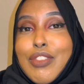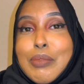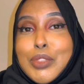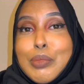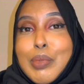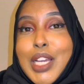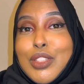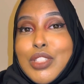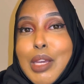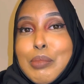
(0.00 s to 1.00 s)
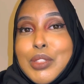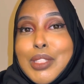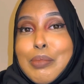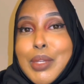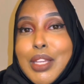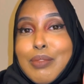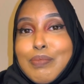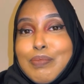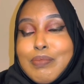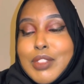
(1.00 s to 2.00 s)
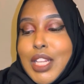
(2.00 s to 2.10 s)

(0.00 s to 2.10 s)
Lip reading: from Dubai to Abu Dhabi,